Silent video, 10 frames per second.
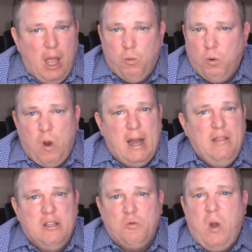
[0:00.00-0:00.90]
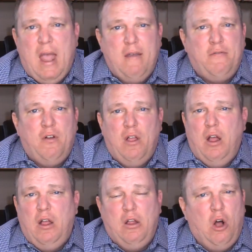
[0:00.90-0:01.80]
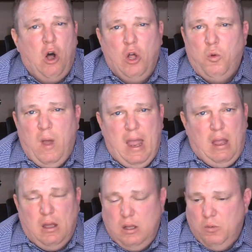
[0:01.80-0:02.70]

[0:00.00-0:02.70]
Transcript: and we're riding this wave all the way.